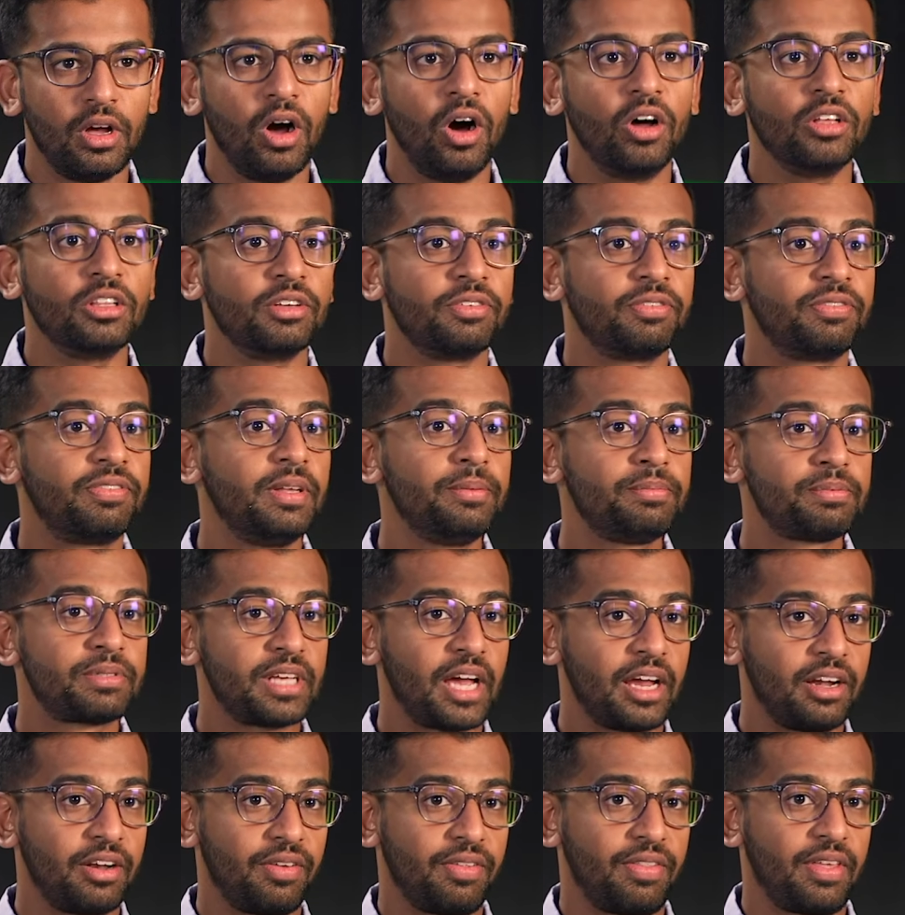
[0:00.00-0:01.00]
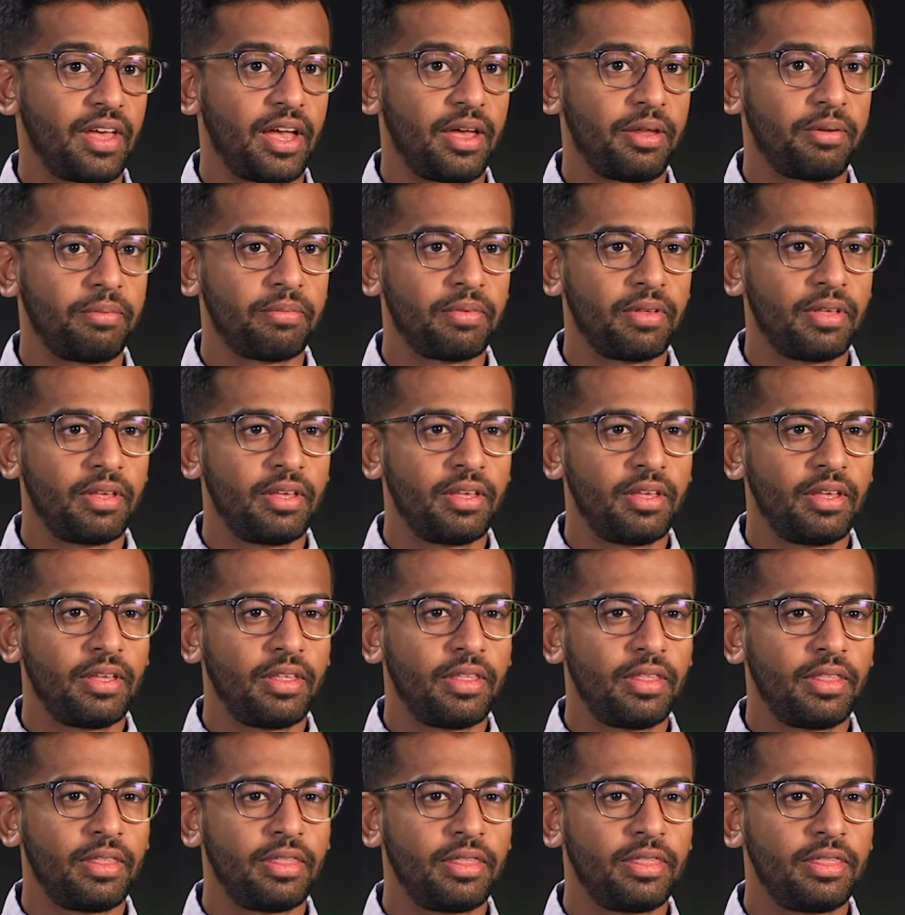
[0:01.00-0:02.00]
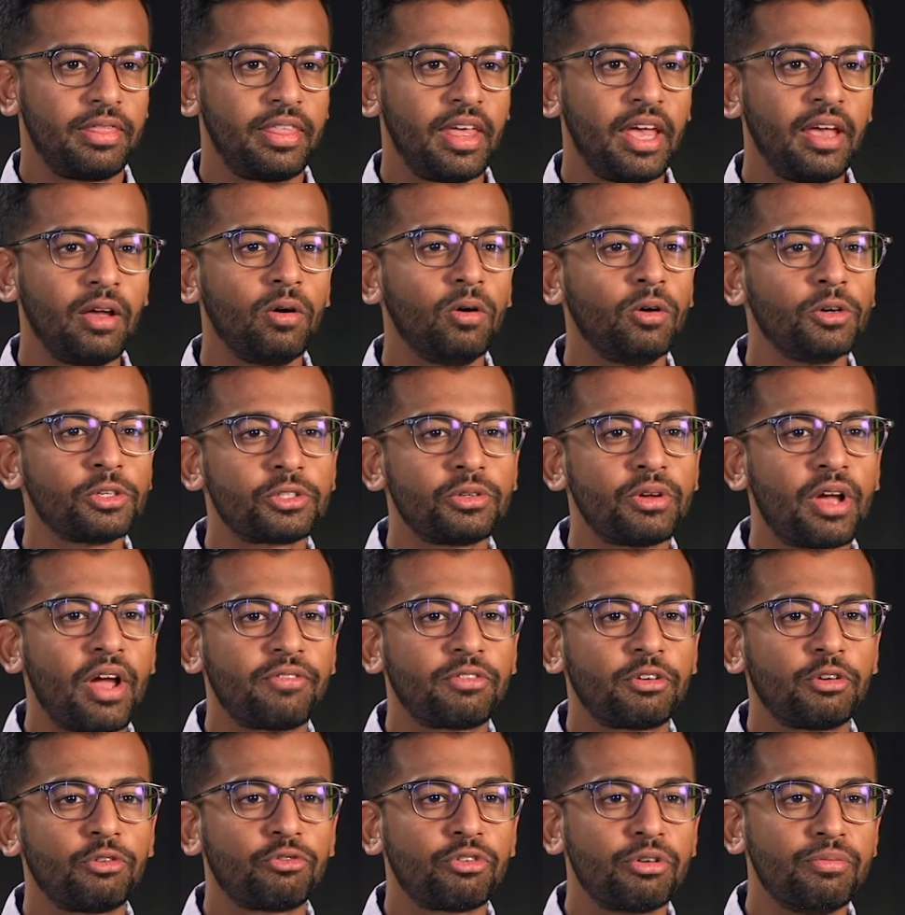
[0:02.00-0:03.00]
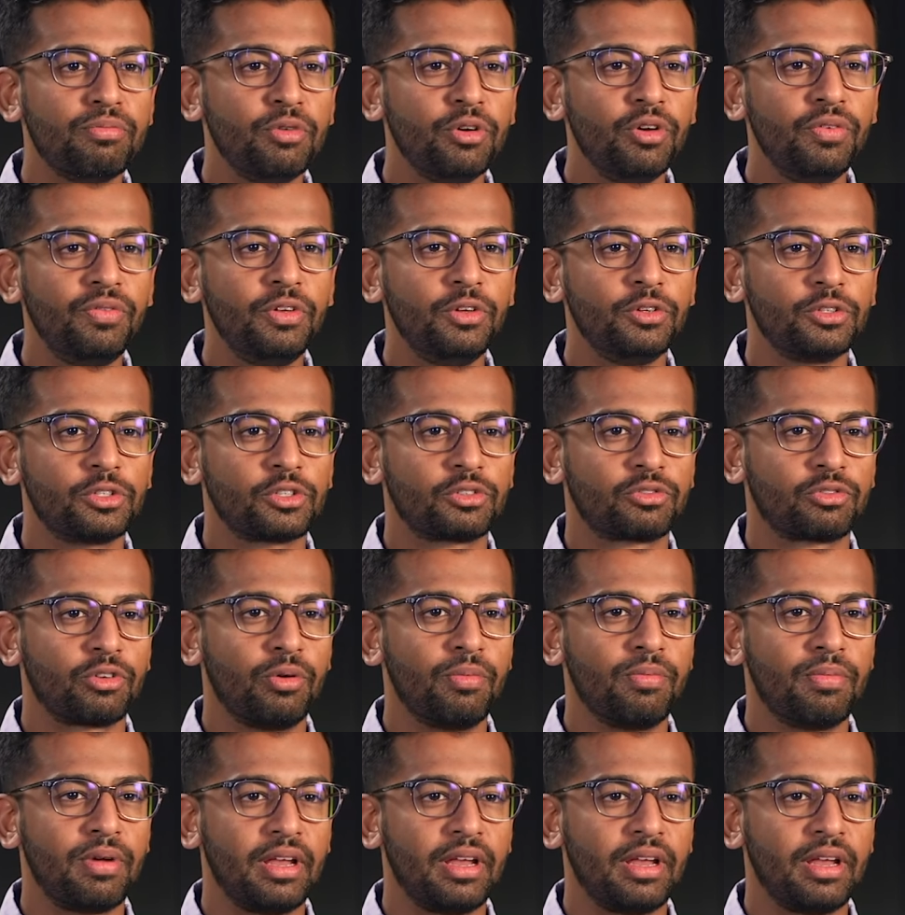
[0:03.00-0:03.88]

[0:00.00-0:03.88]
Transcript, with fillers: On the flip side of that, they also have to remove users from